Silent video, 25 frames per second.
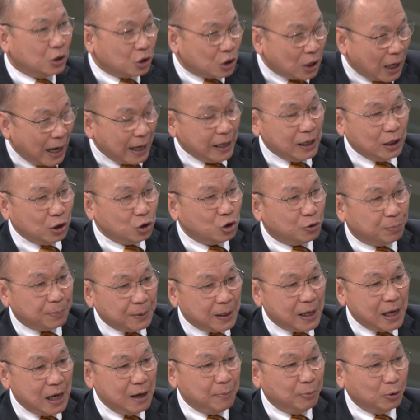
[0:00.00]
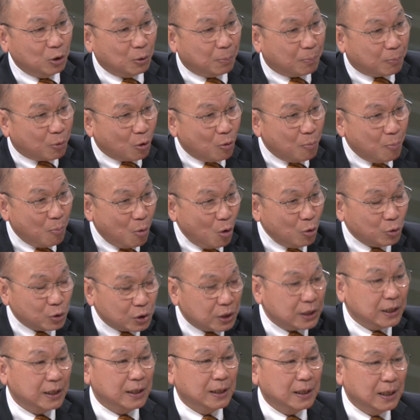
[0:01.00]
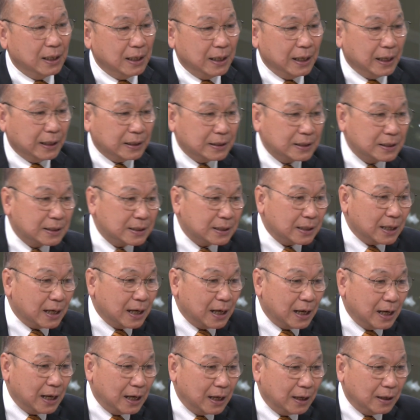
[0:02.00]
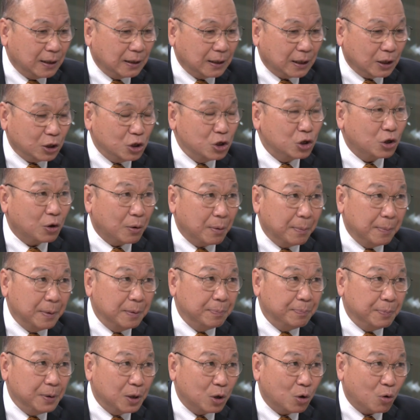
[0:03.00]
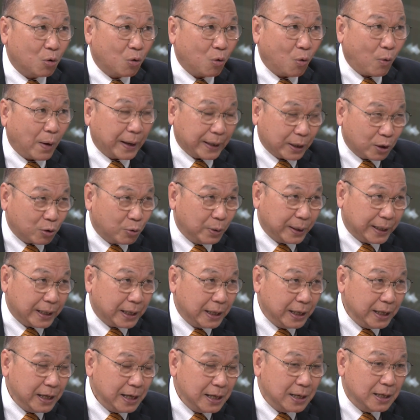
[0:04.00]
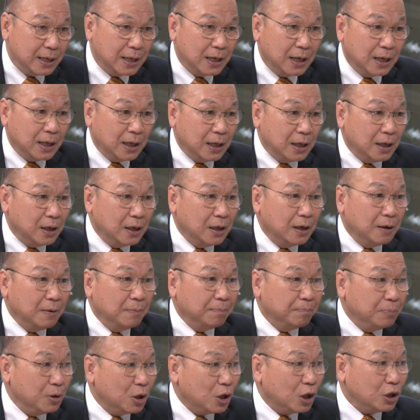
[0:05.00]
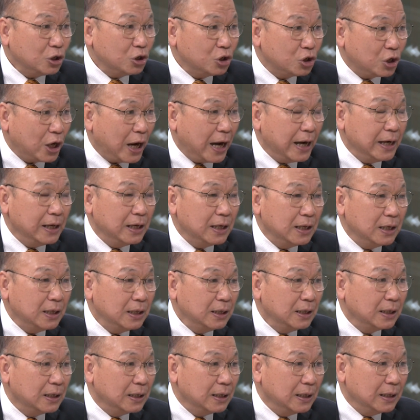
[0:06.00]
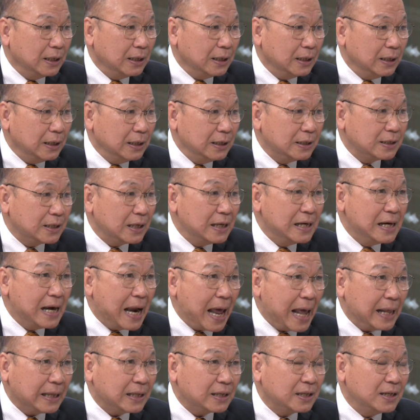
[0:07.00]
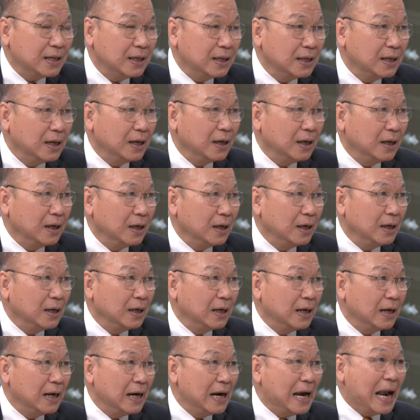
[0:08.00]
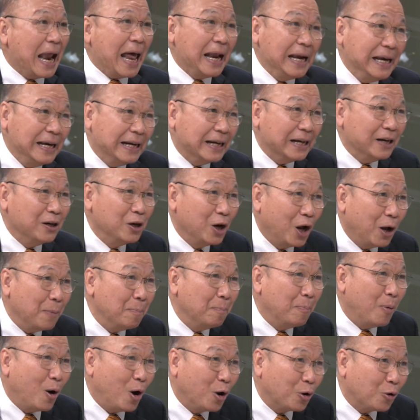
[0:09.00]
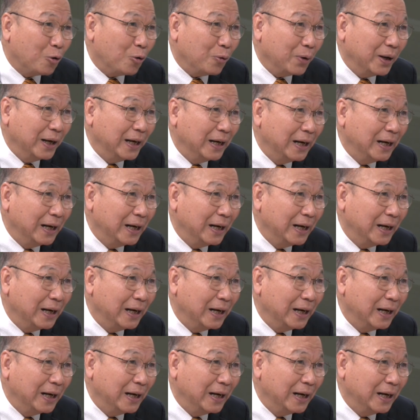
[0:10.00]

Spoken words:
China should be able to promote its the use of renminbi quite quickly, because China is a net lender, not borrower.